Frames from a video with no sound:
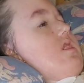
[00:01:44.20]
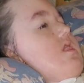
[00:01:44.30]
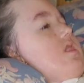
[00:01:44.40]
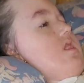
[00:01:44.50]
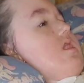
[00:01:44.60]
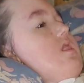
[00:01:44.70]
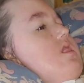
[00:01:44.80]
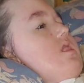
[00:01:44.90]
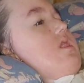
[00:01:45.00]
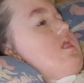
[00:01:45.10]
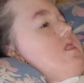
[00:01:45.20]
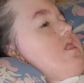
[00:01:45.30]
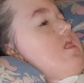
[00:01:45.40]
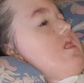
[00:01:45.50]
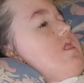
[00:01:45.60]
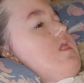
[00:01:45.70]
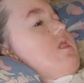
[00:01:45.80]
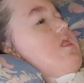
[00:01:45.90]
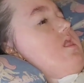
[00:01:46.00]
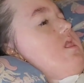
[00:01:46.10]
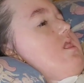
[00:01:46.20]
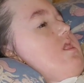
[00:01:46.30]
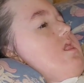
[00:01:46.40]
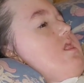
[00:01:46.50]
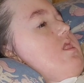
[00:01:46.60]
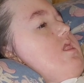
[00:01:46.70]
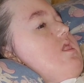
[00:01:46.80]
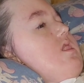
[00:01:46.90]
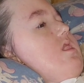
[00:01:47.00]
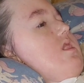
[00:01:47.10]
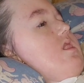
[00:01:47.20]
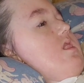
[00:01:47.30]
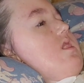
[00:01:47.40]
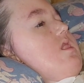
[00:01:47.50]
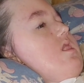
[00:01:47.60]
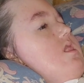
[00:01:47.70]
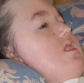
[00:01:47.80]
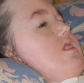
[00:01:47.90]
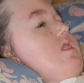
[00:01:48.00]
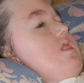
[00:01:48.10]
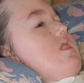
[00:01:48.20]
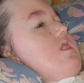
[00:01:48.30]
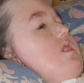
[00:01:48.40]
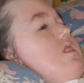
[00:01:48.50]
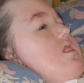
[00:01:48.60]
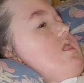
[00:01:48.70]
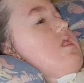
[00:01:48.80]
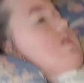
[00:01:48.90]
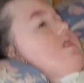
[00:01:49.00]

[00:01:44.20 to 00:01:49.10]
G tube, which goes straight into the right into the stomach